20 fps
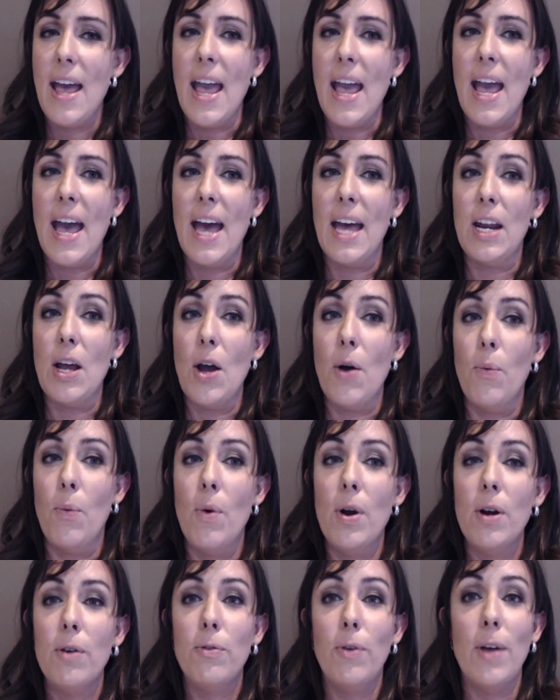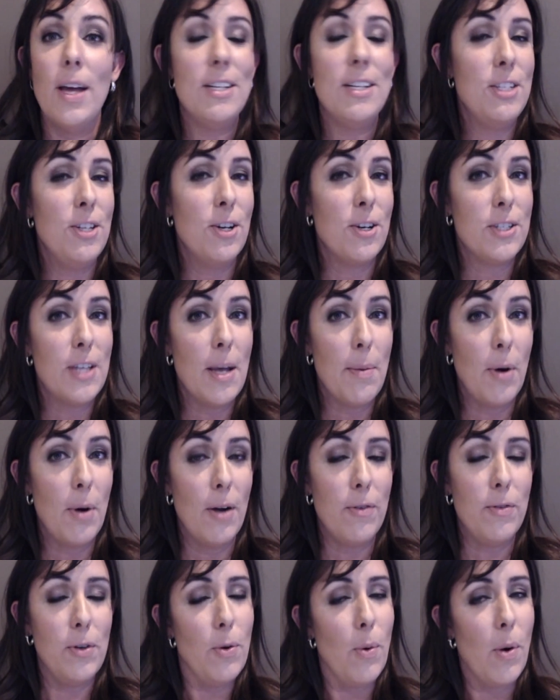and a wonderful end to your summer
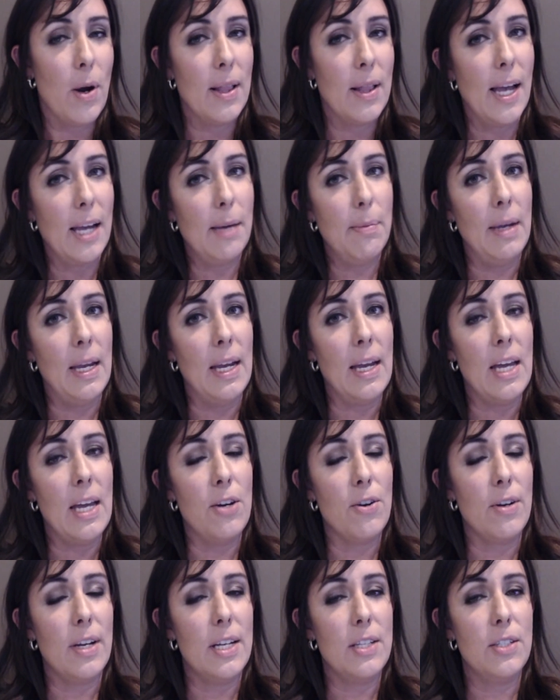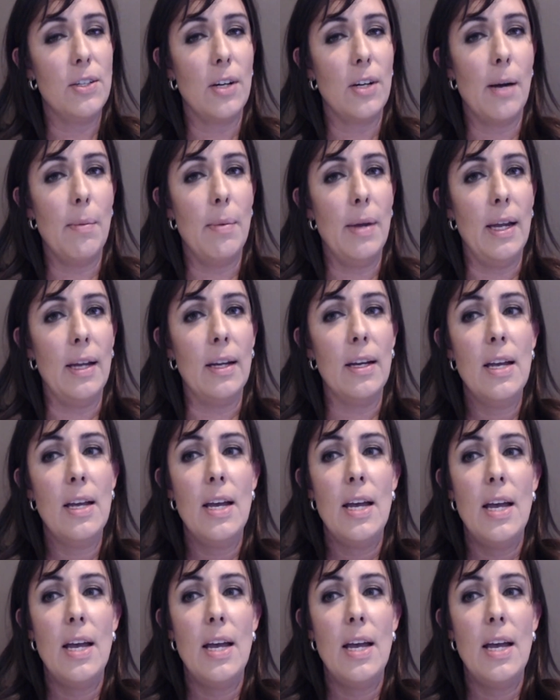if you are like me and your kids are coming